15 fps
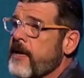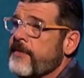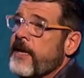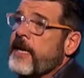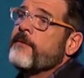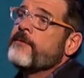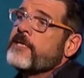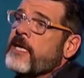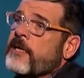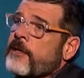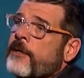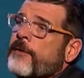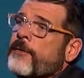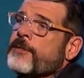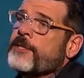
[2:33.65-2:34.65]
that he was getting
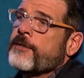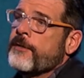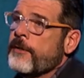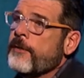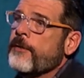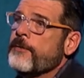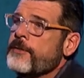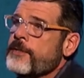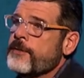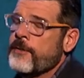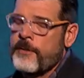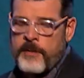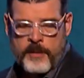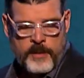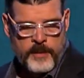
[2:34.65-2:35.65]
closer and
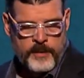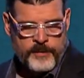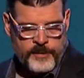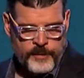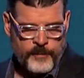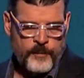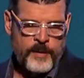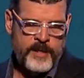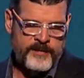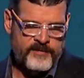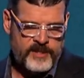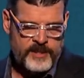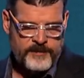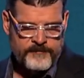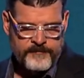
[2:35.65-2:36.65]
closer to the
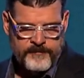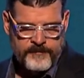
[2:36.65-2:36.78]
reefs.